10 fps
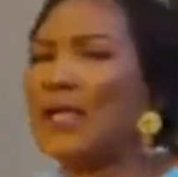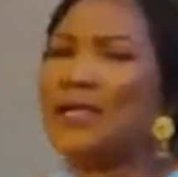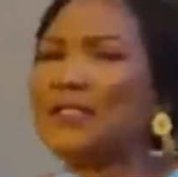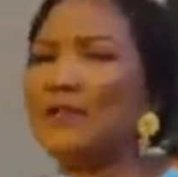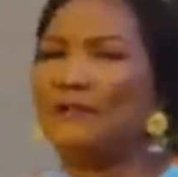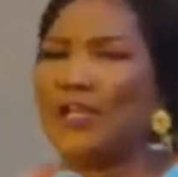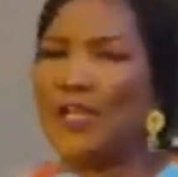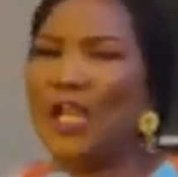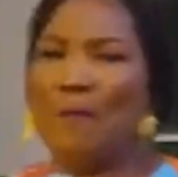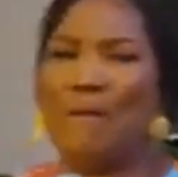
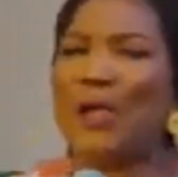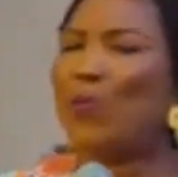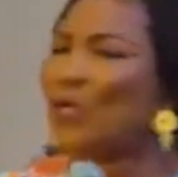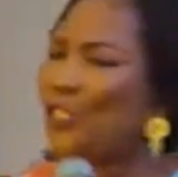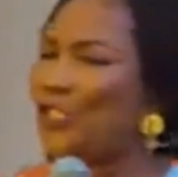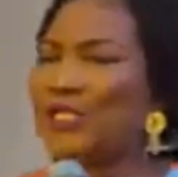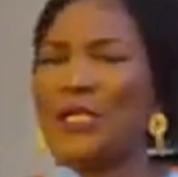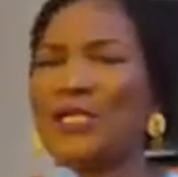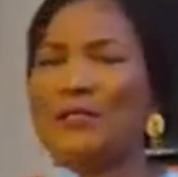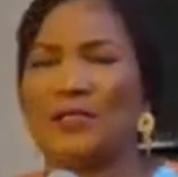negatively by what
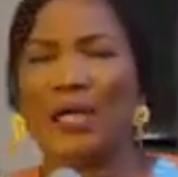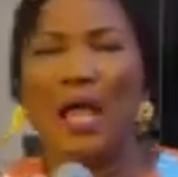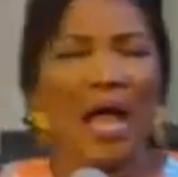chickens